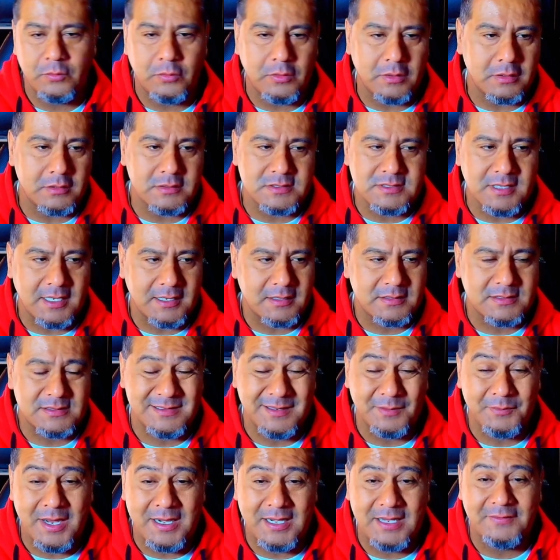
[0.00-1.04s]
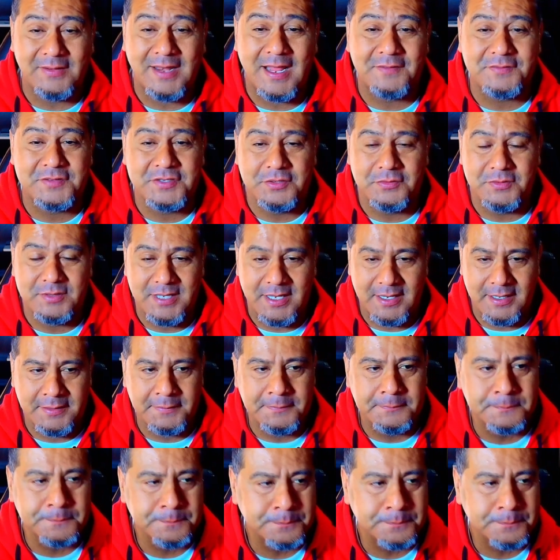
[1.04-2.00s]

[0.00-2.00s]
where it's like some might even have 2 a day.